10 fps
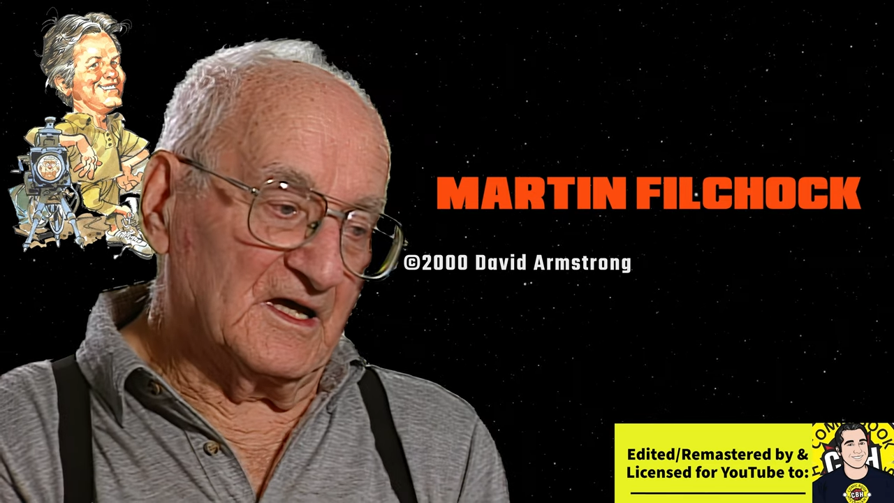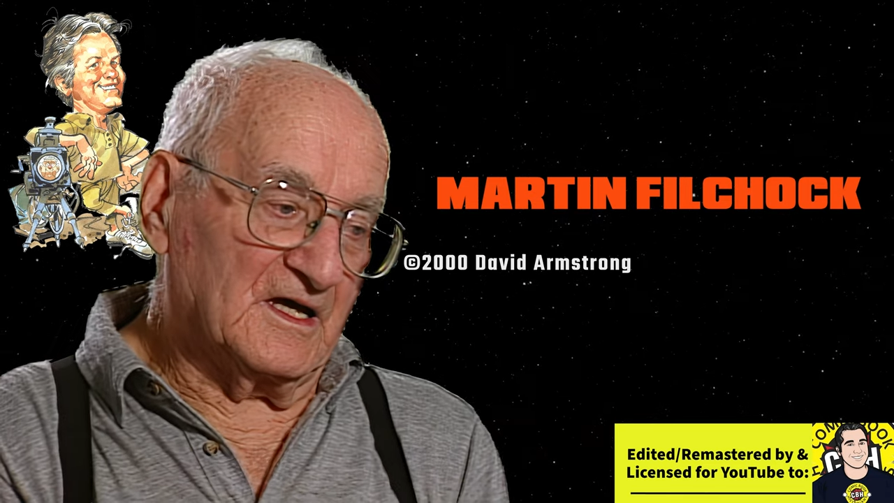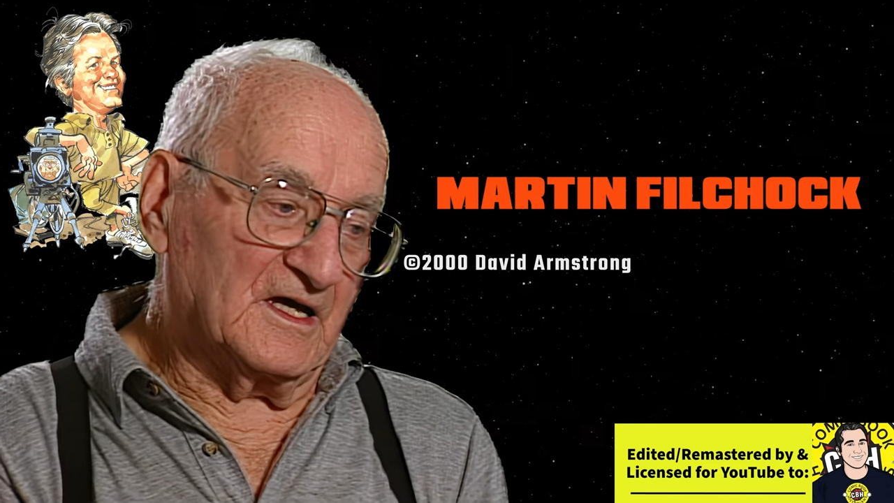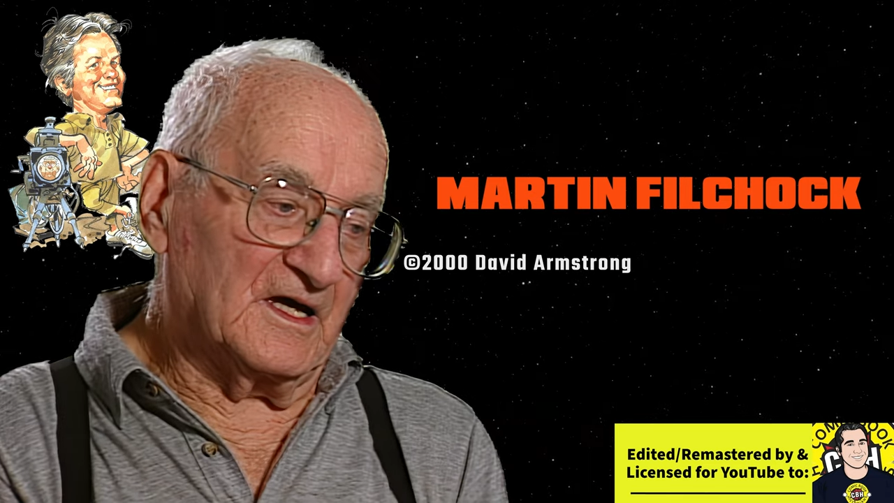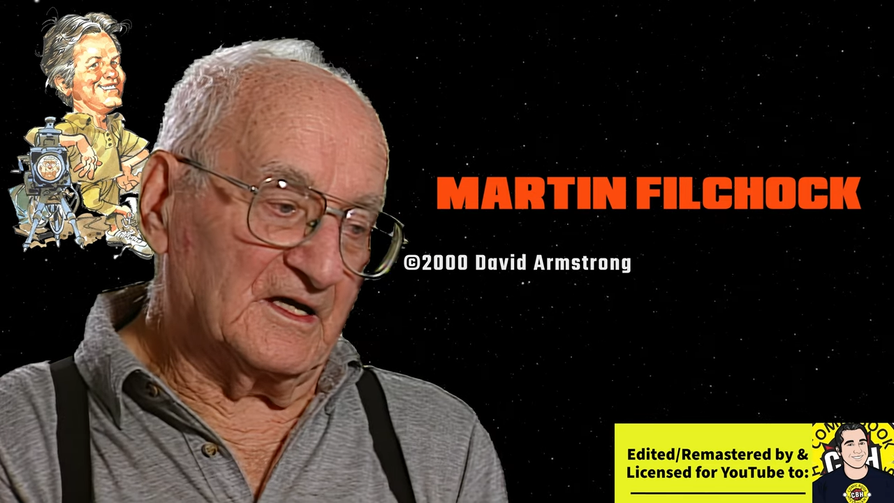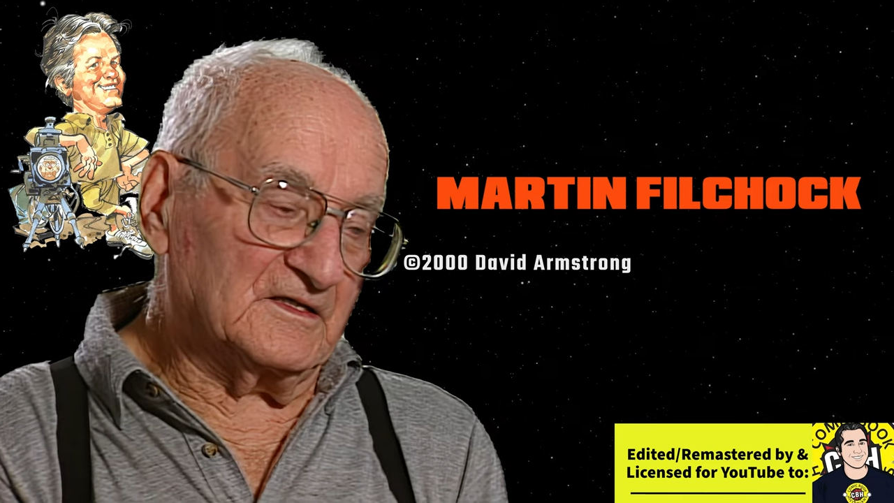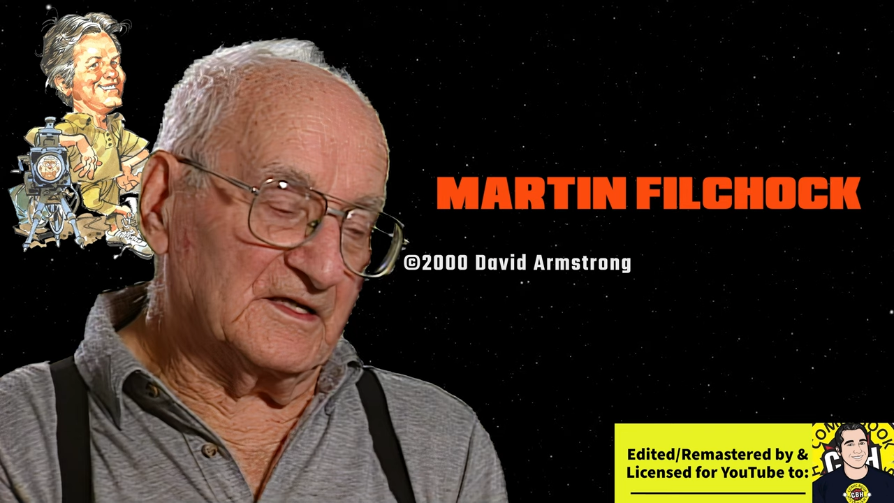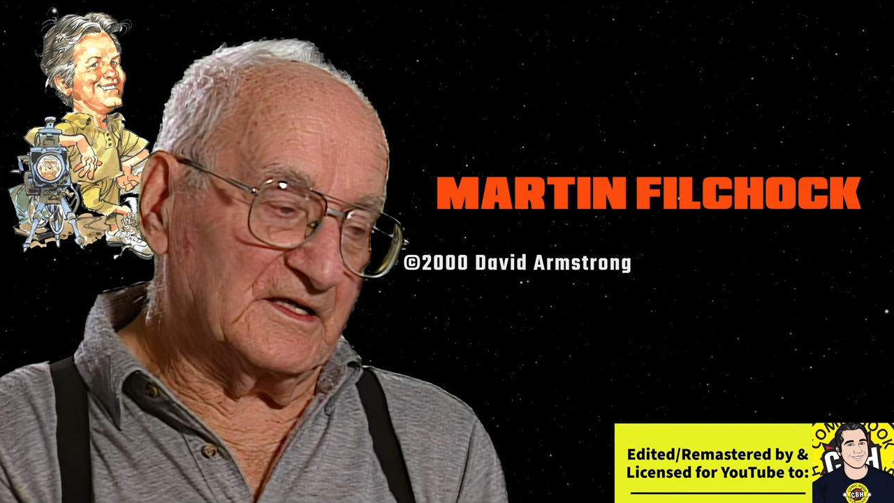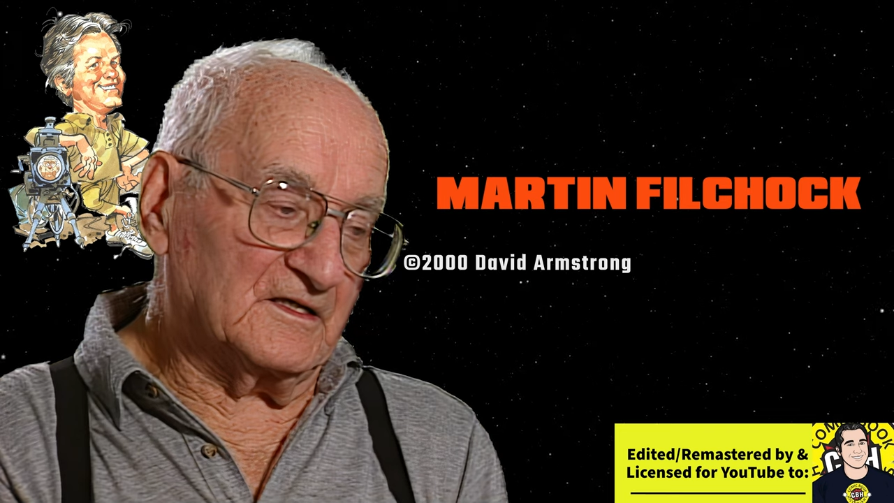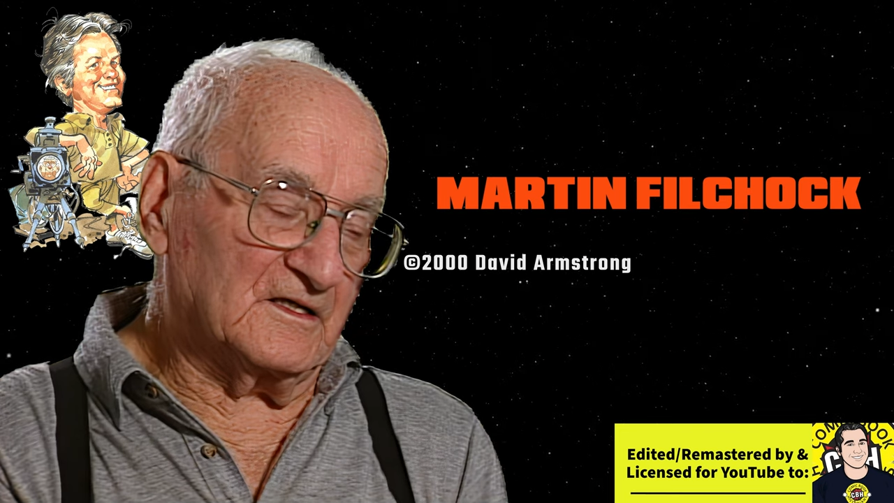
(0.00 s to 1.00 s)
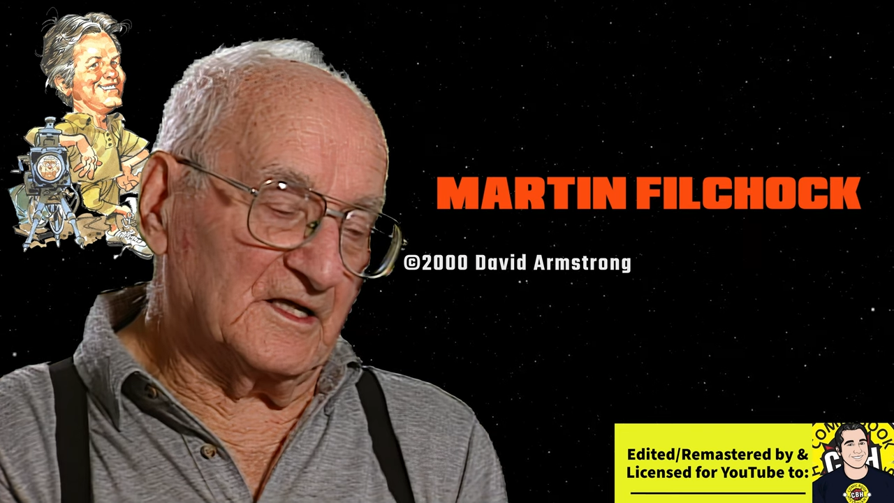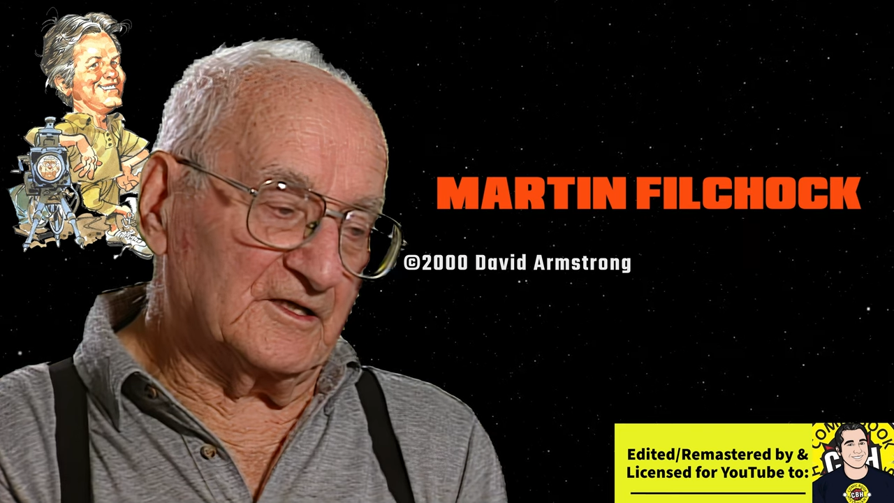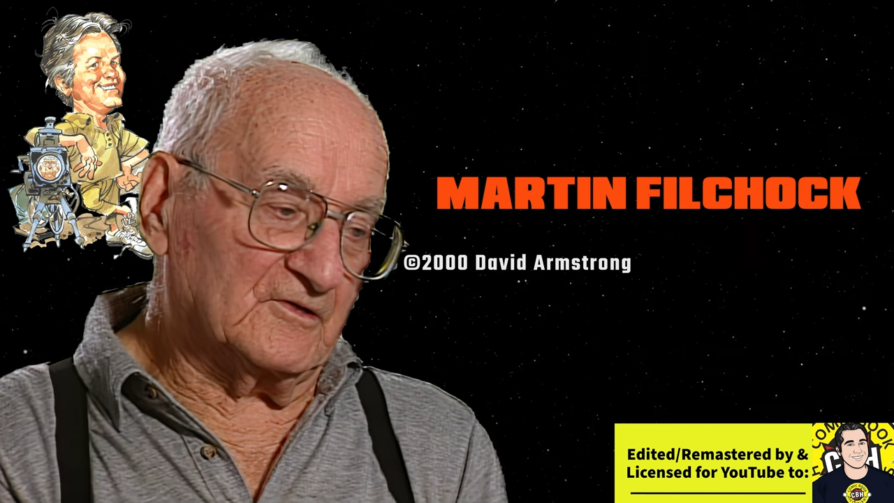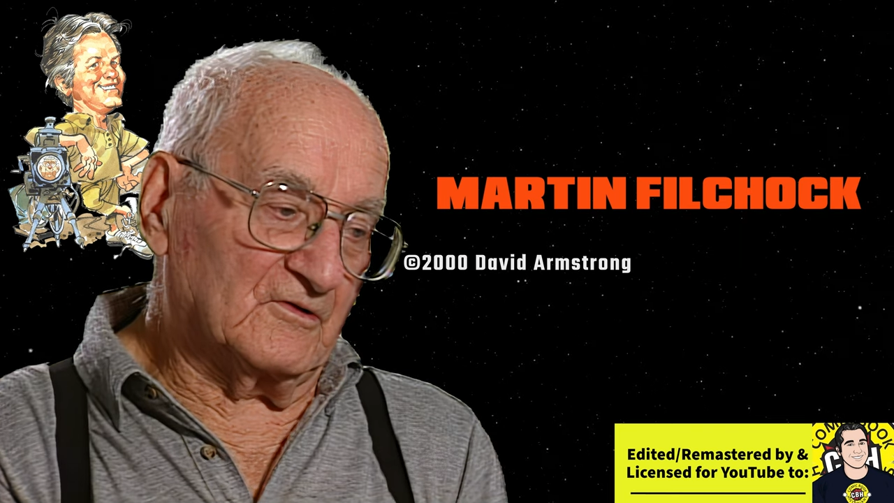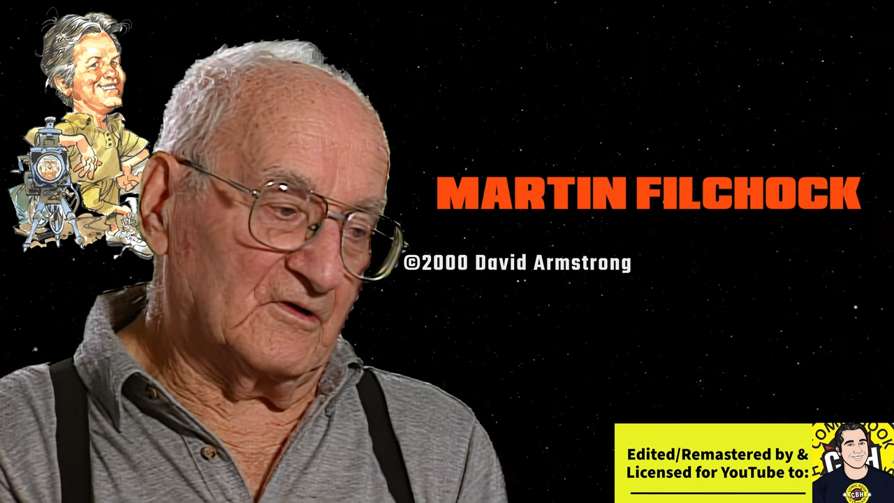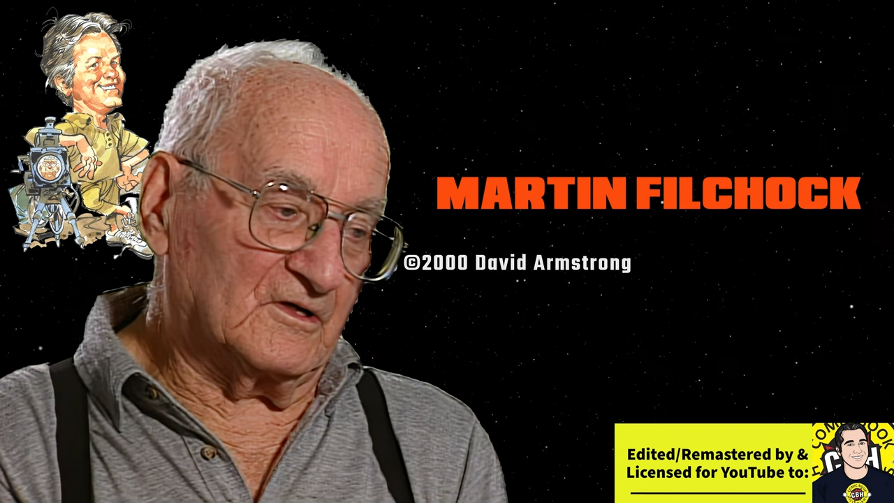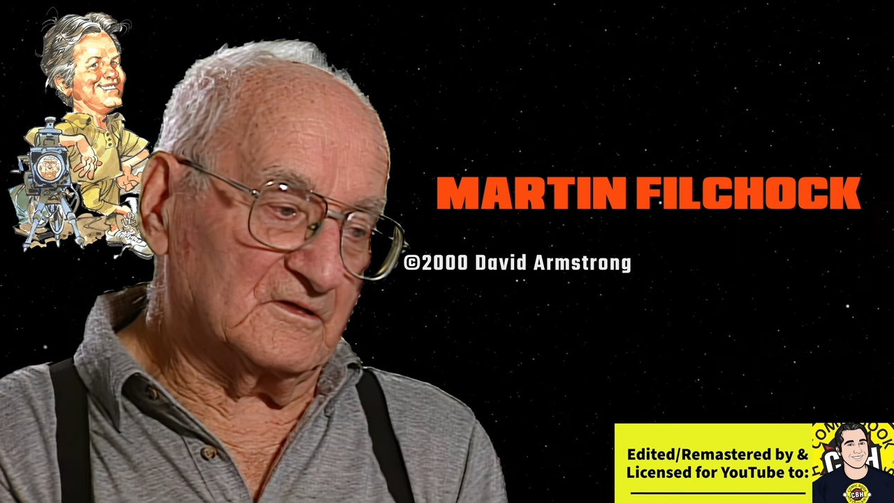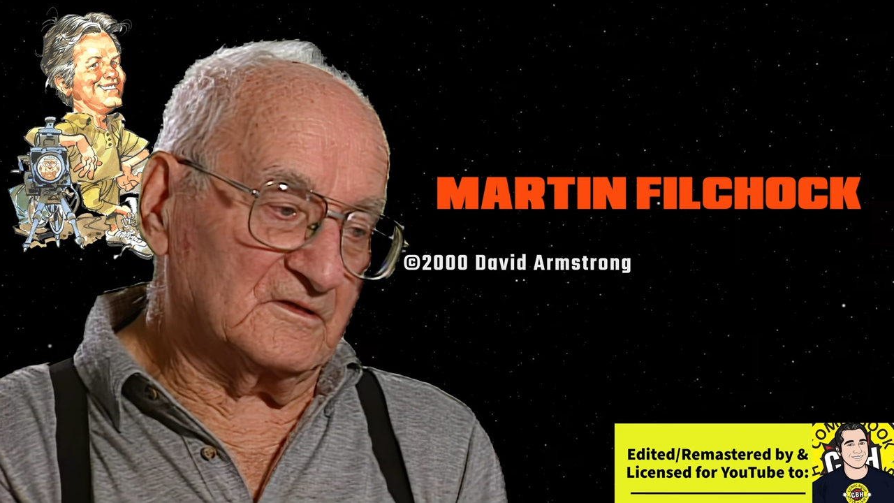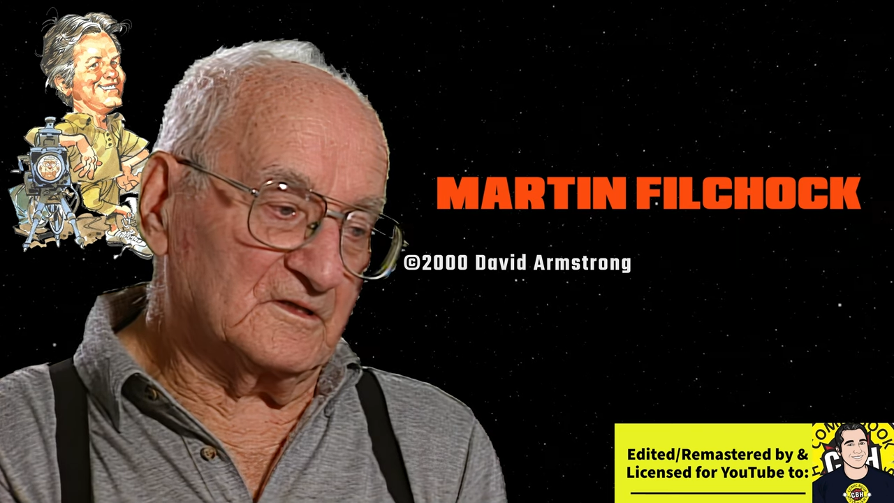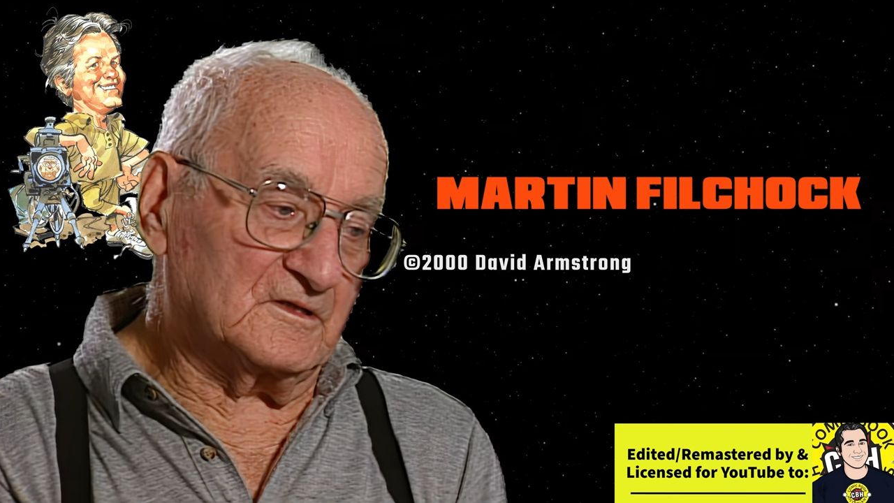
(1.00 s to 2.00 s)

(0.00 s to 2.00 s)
And then later on,